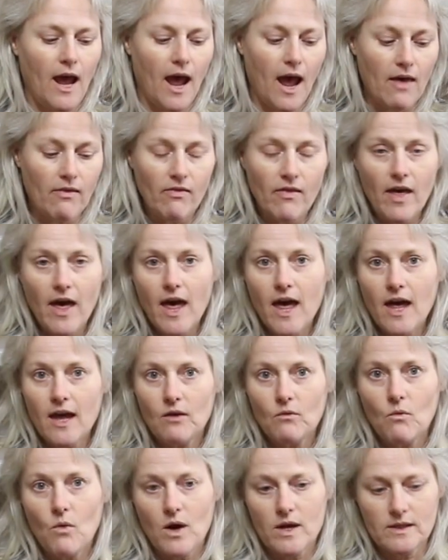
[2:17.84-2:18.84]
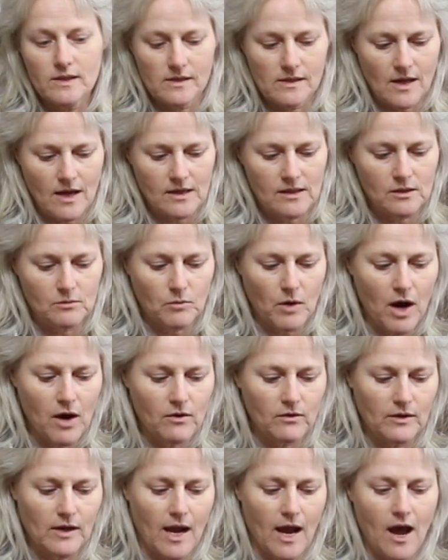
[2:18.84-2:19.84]
and then once they
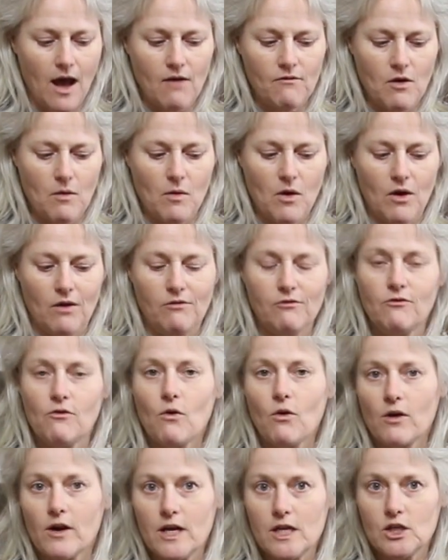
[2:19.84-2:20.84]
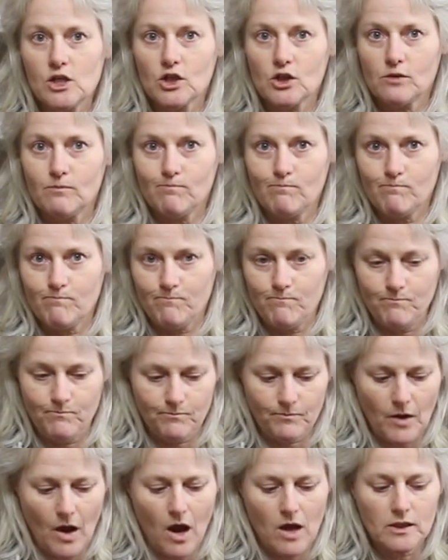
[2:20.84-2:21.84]
sprout and have about a 4-inch
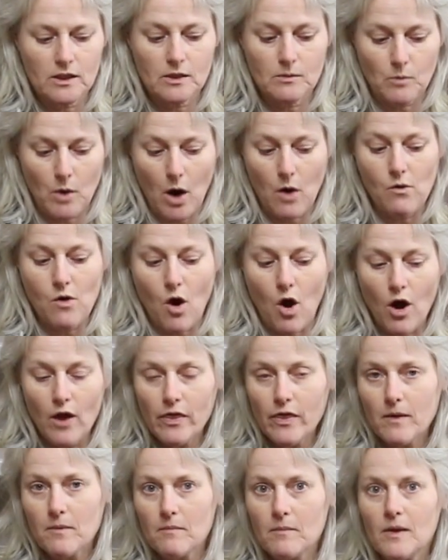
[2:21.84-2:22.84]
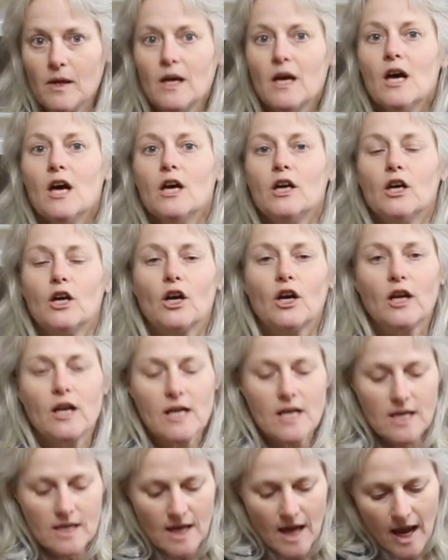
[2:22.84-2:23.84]
sprout on them, you're
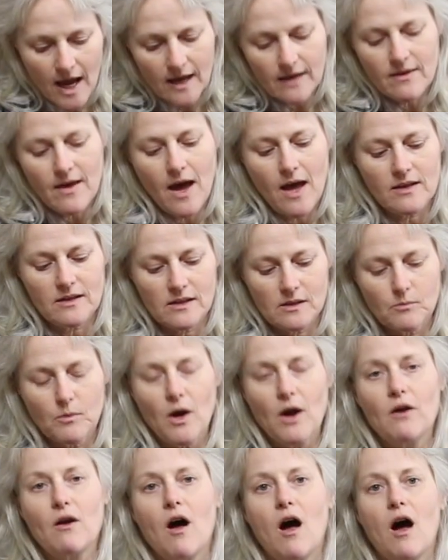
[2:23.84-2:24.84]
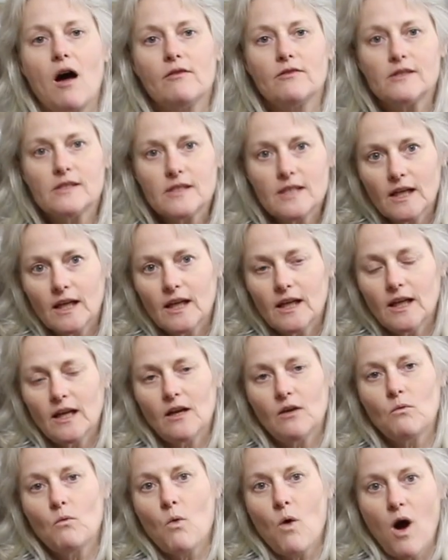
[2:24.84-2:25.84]
going to take that sprout off, stick it
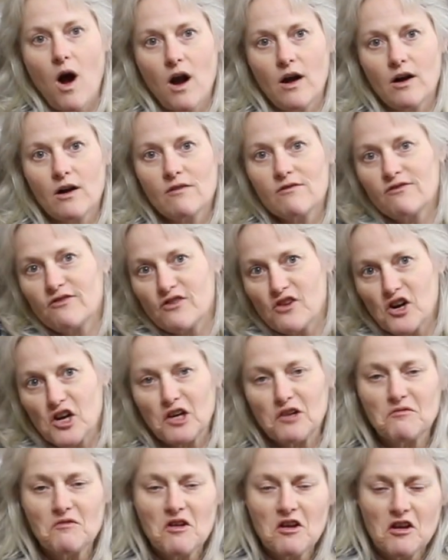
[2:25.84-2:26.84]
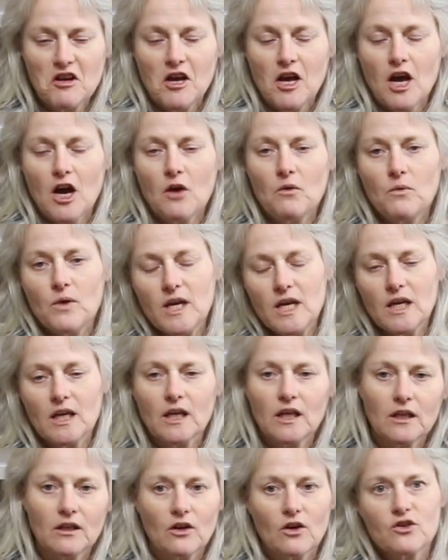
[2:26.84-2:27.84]
in water for a
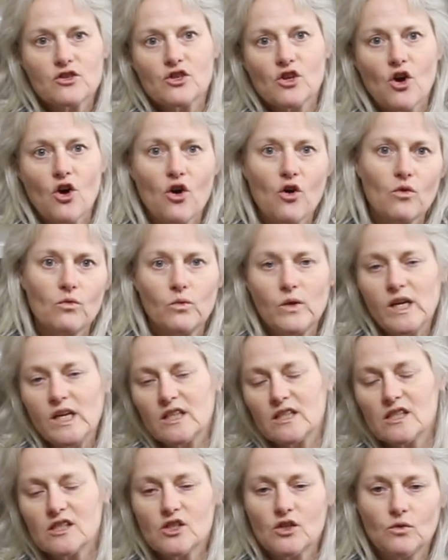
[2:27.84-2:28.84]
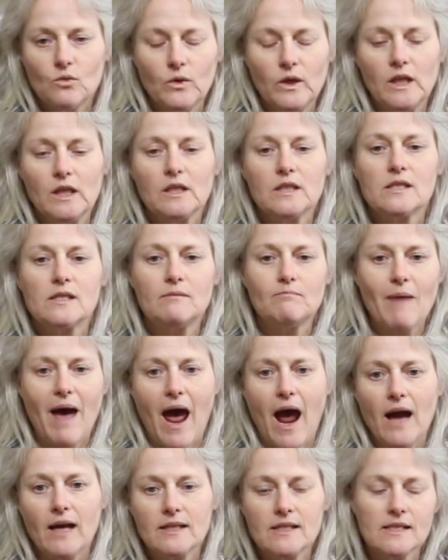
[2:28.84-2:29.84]
week or so, week to 2 weeks
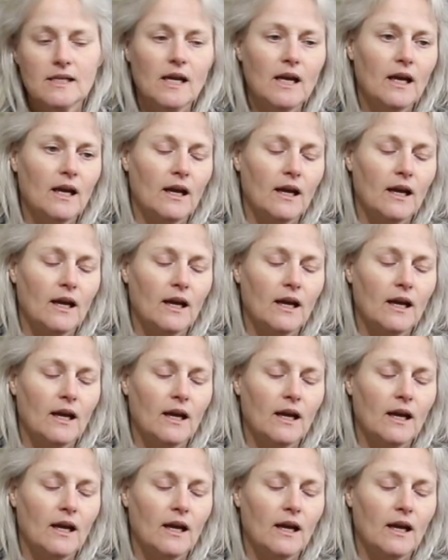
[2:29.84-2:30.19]
max,